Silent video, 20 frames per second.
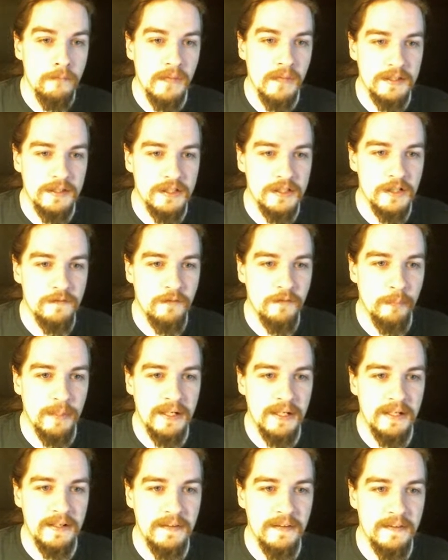It's good for
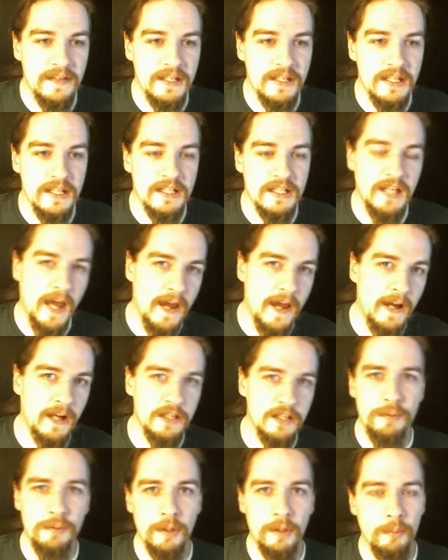meeting the
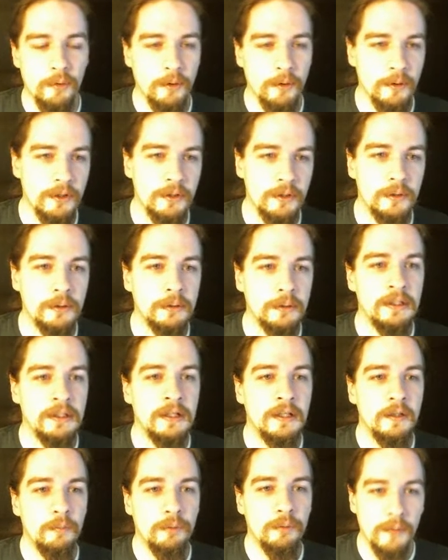chaos primordial
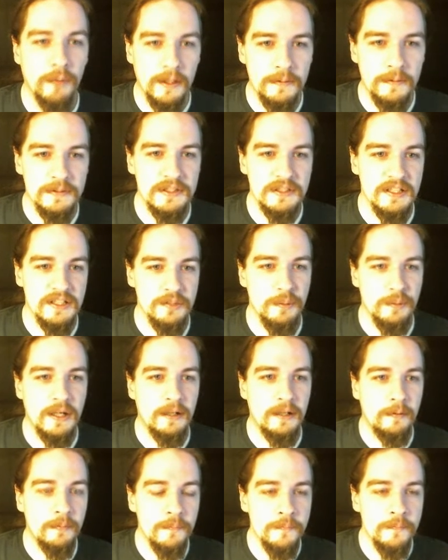prerequisites as
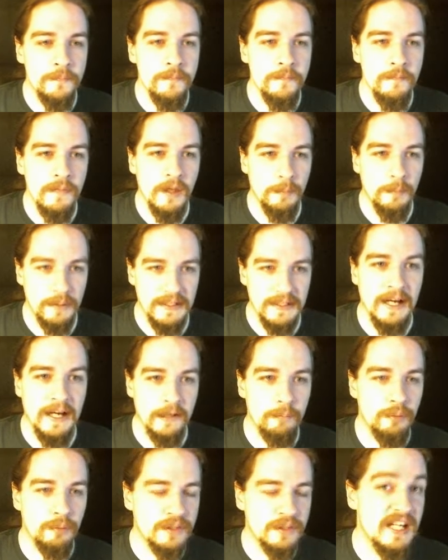well. But yeah,
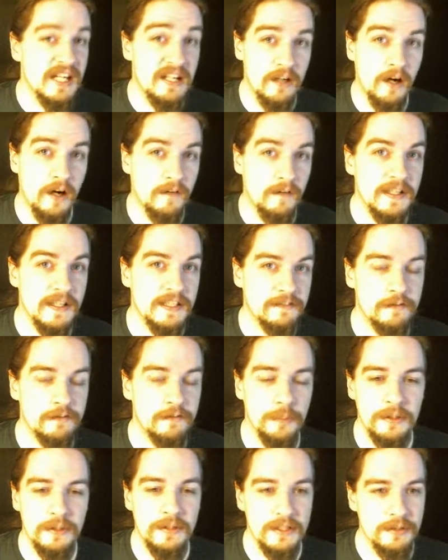percent offensive
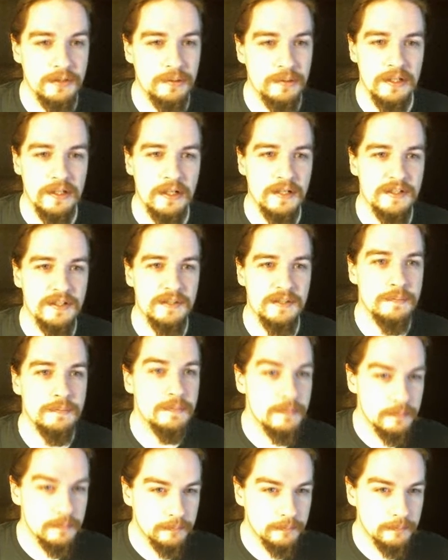ability is really awesome.